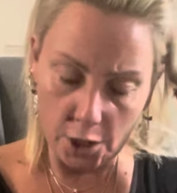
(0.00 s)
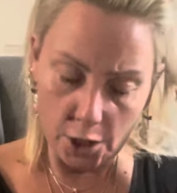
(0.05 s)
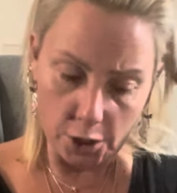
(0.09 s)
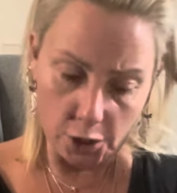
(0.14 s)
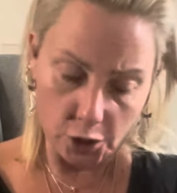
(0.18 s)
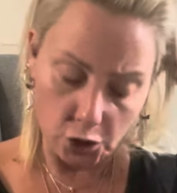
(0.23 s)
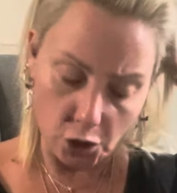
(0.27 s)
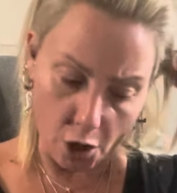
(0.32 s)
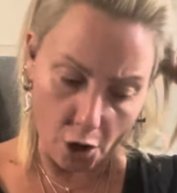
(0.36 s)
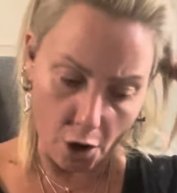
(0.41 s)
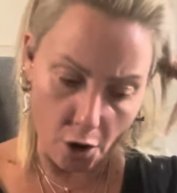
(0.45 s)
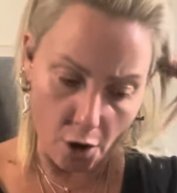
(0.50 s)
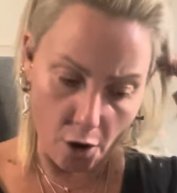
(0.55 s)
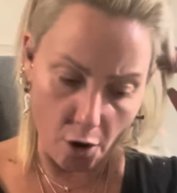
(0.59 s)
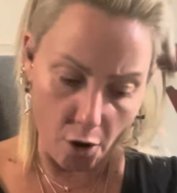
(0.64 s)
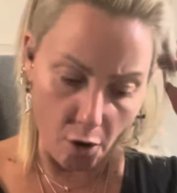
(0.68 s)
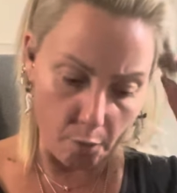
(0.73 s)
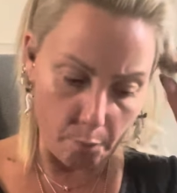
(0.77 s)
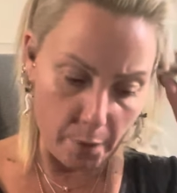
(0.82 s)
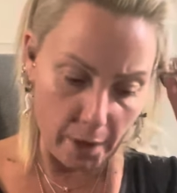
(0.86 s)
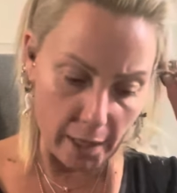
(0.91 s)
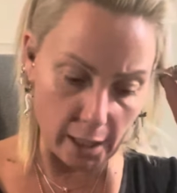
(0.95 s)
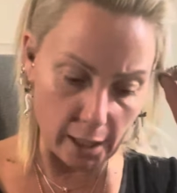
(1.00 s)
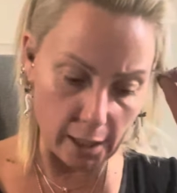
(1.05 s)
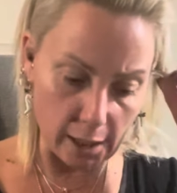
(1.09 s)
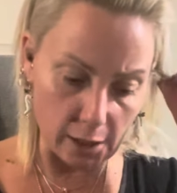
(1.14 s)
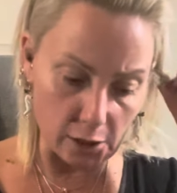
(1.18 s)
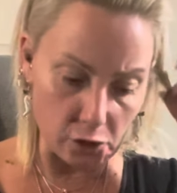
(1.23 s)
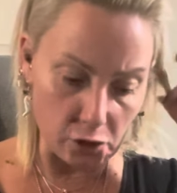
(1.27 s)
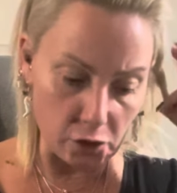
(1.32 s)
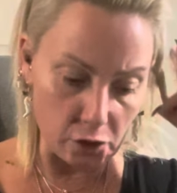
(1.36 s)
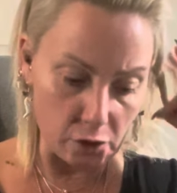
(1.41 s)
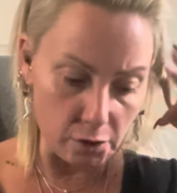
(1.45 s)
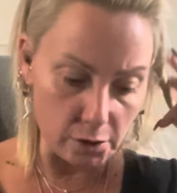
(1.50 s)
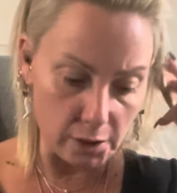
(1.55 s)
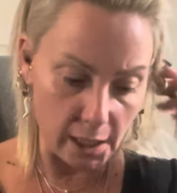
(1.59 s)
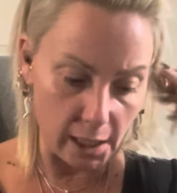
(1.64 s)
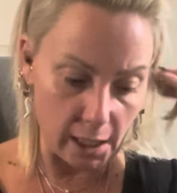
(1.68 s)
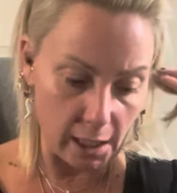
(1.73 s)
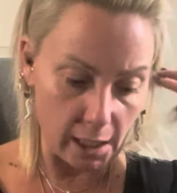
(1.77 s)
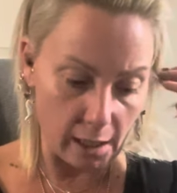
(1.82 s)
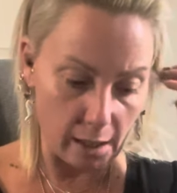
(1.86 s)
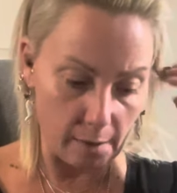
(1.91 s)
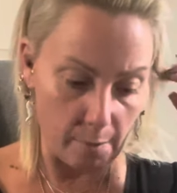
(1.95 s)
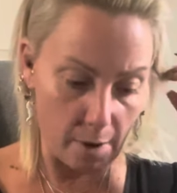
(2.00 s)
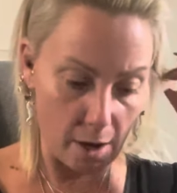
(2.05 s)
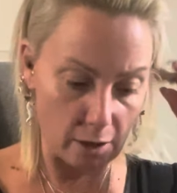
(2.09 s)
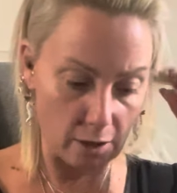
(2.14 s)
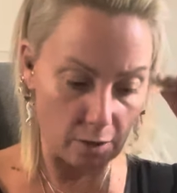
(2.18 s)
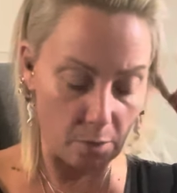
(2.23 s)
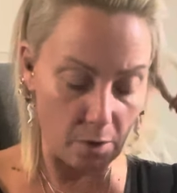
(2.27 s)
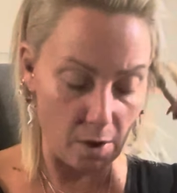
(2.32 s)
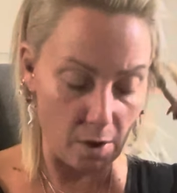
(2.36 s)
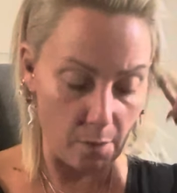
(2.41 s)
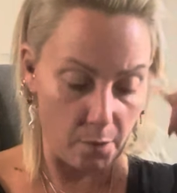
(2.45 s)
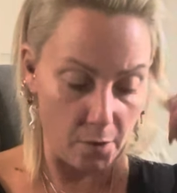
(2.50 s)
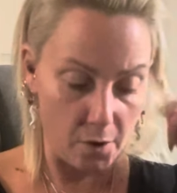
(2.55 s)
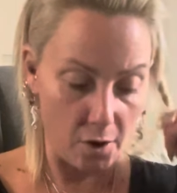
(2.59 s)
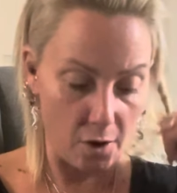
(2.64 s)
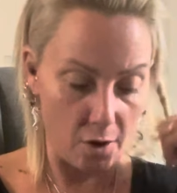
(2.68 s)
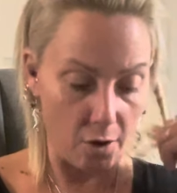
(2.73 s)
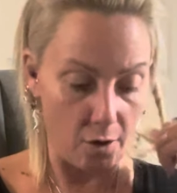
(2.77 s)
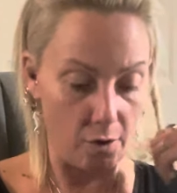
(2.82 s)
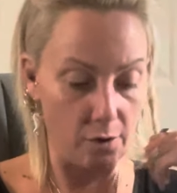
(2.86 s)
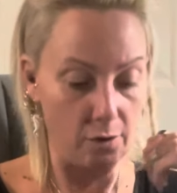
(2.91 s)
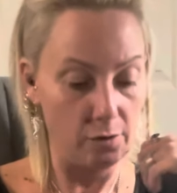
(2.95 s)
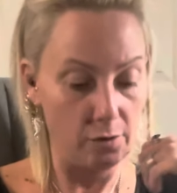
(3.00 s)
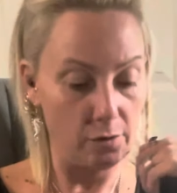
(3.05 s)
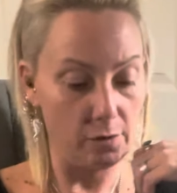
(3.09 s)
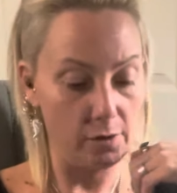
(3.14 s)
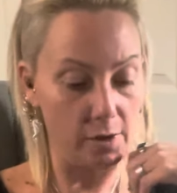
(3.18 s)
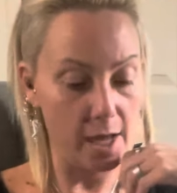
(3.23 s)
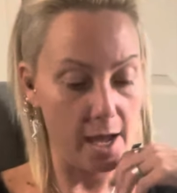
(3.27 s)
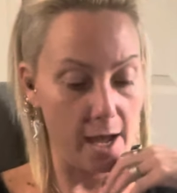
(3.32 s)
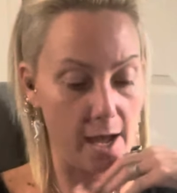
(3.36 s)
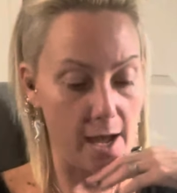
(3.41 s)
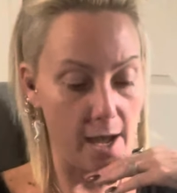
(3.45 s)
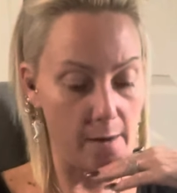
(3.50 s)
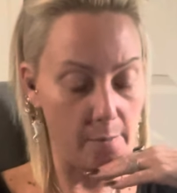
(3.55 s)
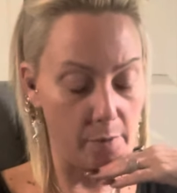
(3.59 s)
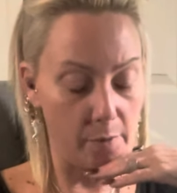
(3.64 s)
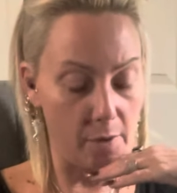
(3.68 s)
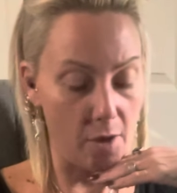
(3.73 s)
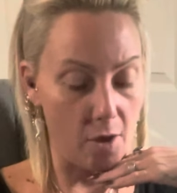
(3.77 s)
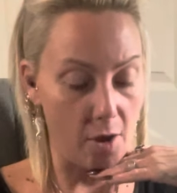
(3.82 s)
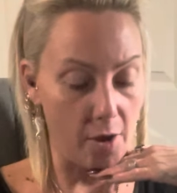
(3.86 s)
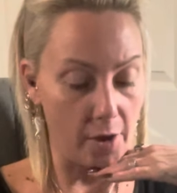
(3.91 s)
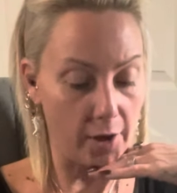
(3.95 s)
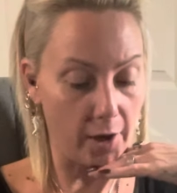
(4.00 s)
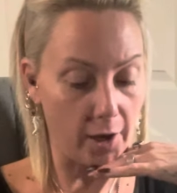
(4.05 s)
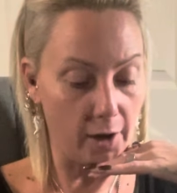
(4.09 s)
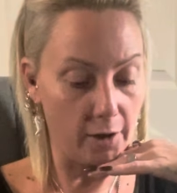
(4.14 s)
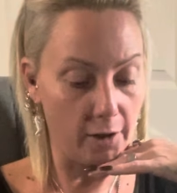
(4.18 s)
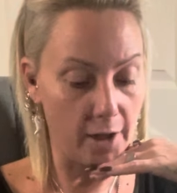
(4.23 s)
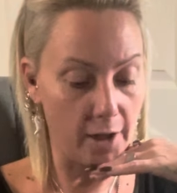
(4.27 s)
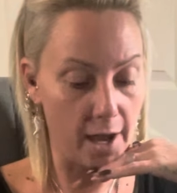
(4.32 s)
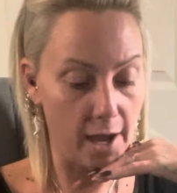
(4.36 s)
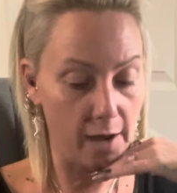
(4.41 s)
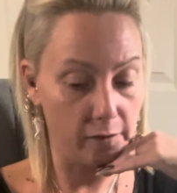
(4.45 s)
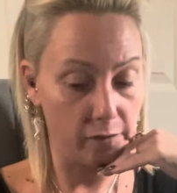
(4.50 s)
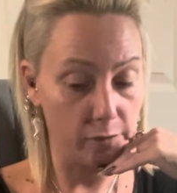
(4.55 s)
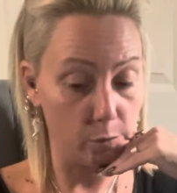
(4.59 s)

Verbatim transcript: So picking and choosing about the people that belong in your life,